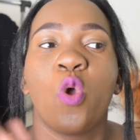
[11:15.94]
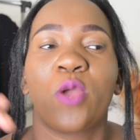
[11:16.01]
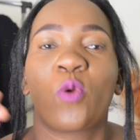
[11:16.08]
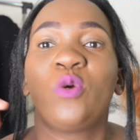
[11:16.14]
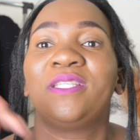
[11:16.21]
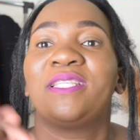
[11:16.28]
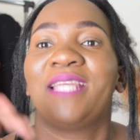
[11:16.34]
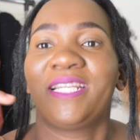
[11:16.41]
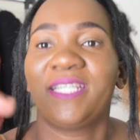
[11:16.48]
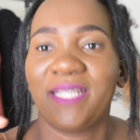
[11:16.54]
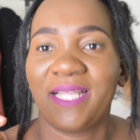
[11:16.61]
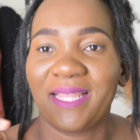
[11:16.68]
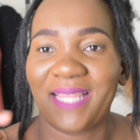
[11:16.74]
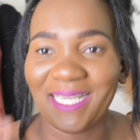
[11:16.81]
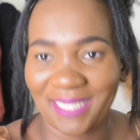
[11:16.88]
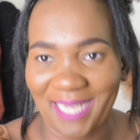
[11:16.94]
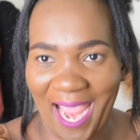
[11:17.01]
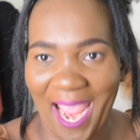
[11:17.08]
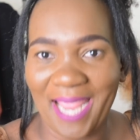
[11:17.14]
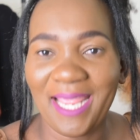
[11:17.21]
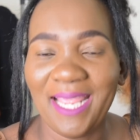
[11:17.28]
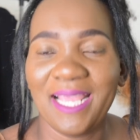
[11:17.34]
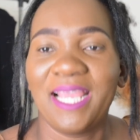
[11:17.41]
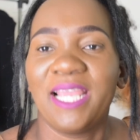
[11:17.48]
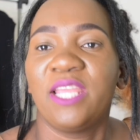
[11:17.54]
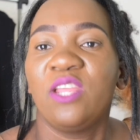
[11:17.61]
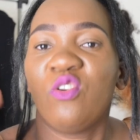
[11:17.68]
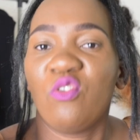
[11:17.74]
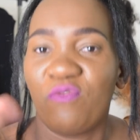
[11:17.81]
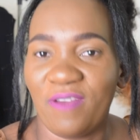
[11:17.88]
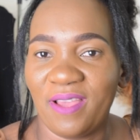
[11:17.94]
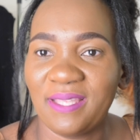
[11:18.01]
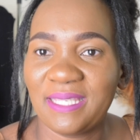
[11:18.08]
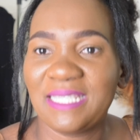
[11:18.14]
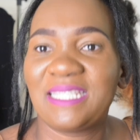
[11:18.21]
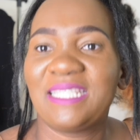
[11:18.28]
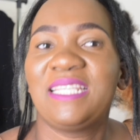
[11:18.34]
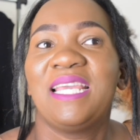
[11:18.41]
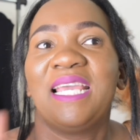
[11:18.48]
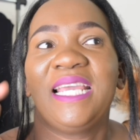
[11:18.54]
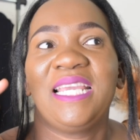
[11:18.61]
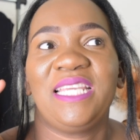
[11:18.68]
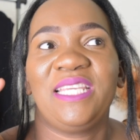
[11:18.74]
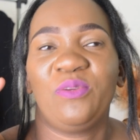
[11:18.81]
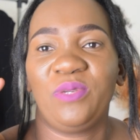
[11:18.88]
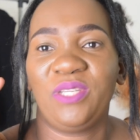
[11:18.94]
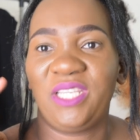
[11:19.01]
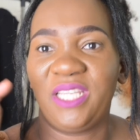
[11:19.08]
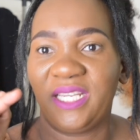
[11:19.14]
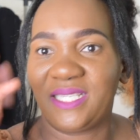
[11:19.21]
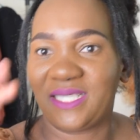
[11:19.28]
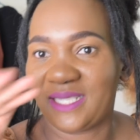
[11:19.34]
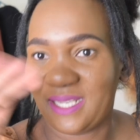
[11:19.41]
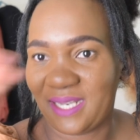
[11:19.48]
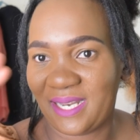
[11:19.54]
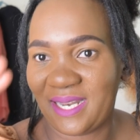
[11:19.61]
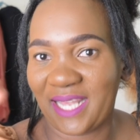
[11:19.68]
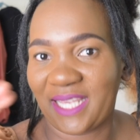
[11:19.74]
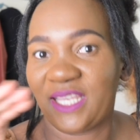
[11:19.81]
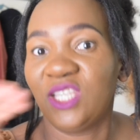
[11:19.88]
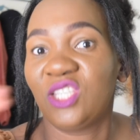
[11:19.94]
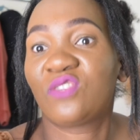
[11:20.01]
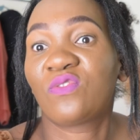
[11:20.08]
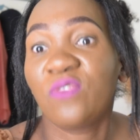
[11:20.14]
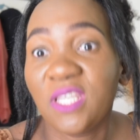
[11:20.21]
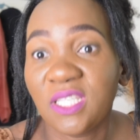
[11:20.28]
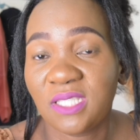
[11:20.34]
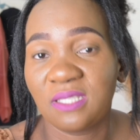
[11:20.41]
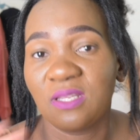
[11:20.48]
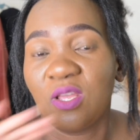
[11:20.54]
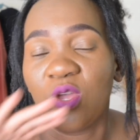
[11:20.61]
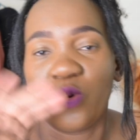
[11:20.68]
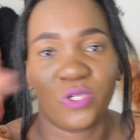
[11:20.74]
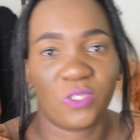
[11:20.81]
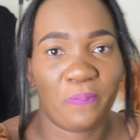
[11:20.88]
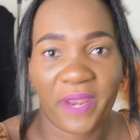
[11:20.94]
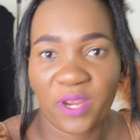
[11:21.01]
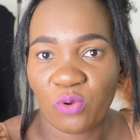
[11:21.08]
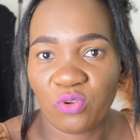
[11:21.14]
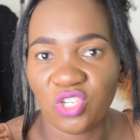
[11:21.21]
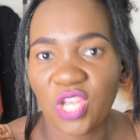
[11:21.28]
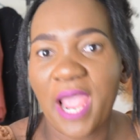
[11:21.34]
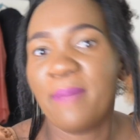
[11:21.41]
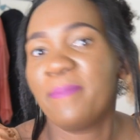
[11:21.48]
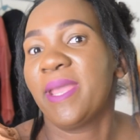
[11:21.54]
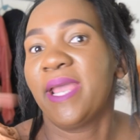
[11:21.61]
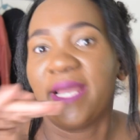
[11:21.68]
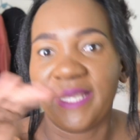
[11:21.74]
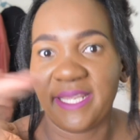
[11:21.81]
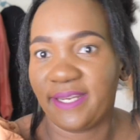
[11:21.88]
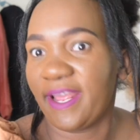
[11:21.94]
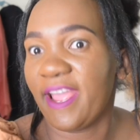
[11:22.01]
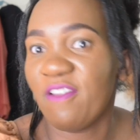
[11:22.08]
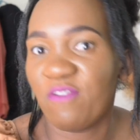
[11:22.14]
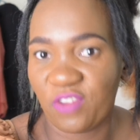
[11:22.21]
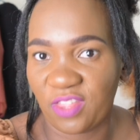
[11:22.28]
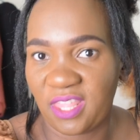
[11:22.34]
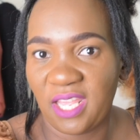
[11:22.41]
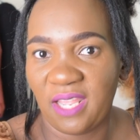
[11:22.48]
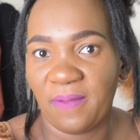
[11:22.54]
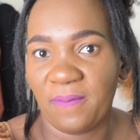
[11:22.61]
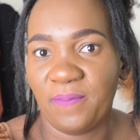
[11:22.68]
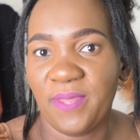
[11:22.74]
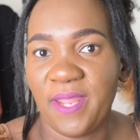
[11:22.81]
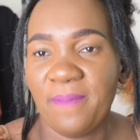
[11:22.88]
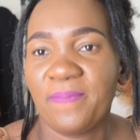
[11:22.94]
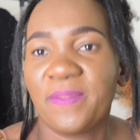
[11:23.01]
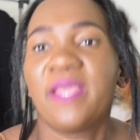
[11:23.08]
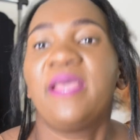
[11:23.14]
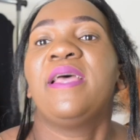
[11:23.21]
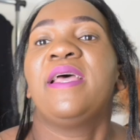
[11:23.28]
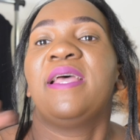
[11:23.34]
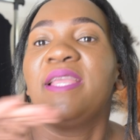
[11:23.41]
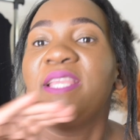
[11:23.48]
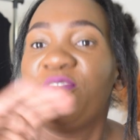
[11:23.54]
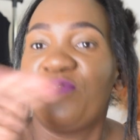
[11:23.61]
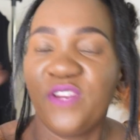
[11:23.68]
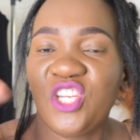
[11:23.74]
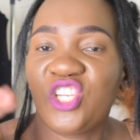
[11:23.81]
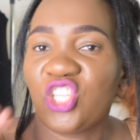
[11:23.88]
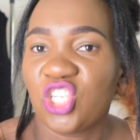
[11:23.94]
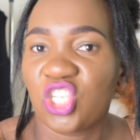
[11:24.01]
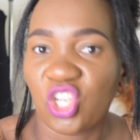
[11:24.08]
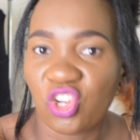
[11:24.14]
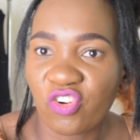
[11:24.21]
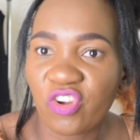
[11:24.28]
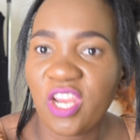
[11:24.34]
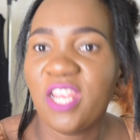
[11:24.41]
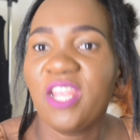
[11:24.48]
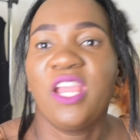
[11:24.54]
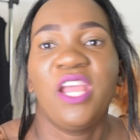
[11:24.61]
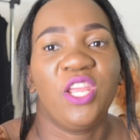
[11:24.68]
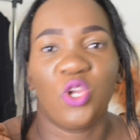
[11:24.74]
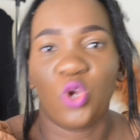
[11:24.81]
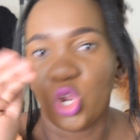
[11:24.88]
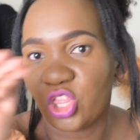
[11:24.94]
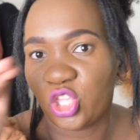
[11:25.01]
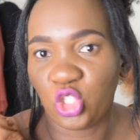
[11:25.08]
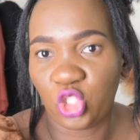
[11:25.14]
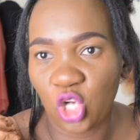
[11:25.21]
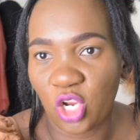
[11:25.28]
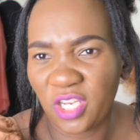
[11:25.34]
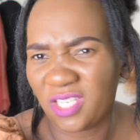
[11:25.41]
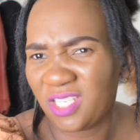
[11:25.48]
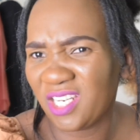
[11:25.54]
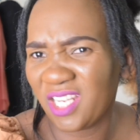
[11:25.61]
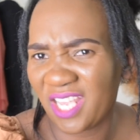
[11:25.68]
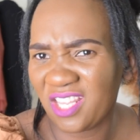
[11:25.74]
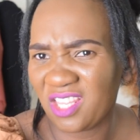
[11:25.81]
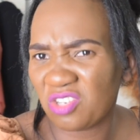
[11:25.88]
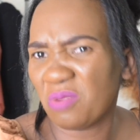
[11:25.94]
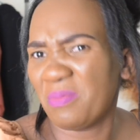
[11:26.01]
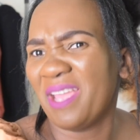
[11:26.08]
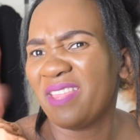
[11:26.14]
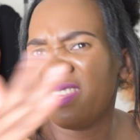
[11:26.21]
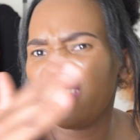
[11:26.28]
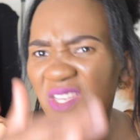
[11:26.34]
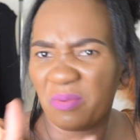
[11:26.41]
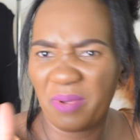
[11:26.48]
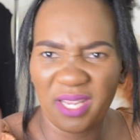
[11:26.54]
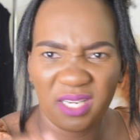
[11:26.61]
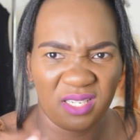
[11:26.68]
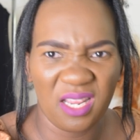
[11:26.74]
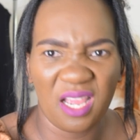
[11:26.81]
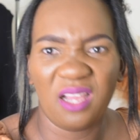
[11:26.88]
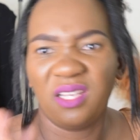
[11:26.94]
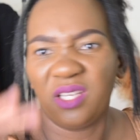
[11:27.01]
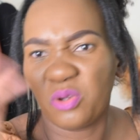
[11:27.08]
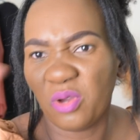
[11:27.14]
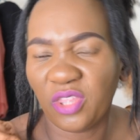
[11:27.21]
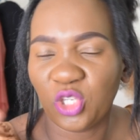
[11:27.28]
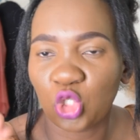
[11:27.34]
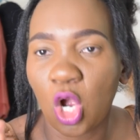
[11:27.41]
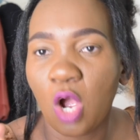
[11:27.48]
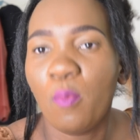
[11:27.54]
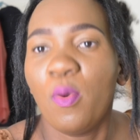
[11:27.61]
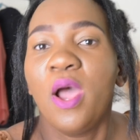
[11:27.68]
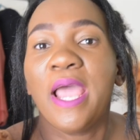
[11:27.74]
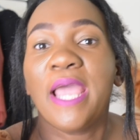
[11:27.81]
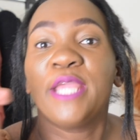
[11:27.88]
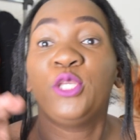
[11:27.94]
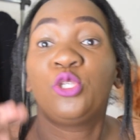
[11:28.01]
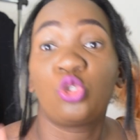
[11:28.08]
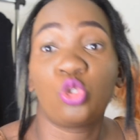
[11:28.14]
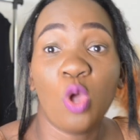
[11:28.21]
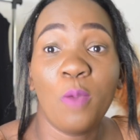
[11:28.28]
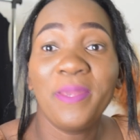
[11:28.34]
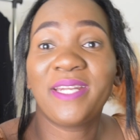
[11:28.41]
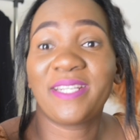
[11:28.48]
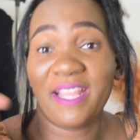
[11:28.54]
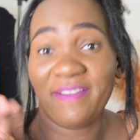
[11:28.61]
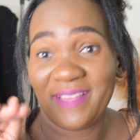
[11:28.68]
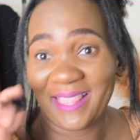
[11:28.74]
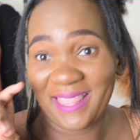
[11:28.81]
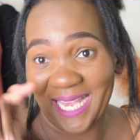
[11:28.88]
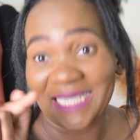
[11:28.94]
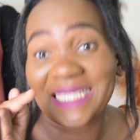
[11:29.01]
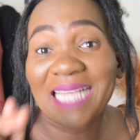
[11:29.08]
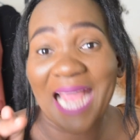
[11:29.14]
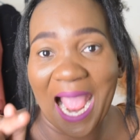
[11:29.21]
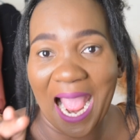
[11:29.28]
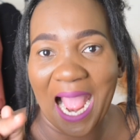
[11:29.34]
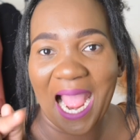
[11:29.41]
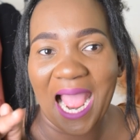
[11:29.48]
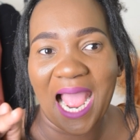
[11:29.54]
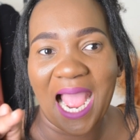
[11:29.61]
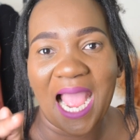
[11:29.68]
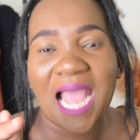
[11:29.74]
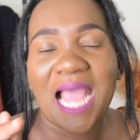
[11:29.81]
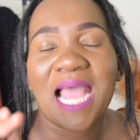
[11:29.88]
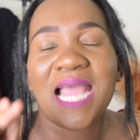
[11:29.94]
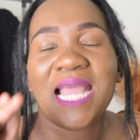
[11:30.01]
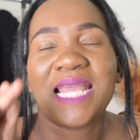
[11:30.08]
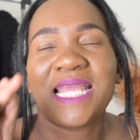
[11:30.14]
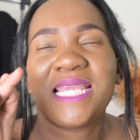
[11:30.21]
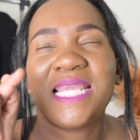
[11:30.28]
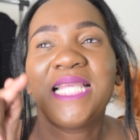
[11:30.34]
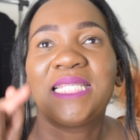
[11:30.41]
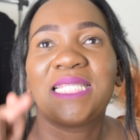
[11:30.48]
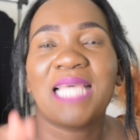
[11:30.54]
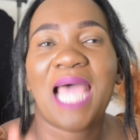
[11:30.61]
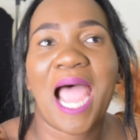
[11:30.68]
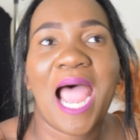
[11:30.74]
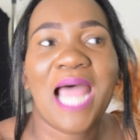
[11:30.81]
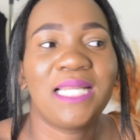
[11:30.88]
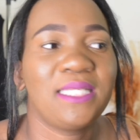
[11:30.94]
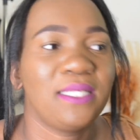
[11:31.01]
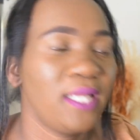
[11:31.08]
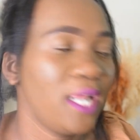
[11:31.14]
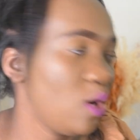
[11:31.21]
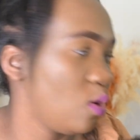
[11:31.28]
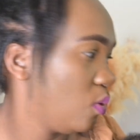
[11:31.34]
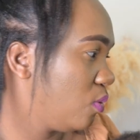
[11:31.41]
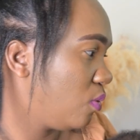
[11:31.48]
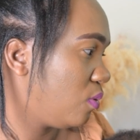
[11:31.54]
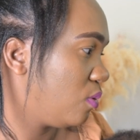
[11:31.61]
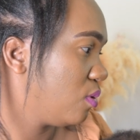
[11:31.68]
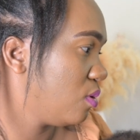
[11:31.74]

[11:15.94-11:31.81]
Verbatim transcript: because that that guy in university ah. he, he had like his fees was paid on time he had everything né? he finished the degree he got the job did he get the job i think he worked yeah he got the job he saw me driving that car his heart hello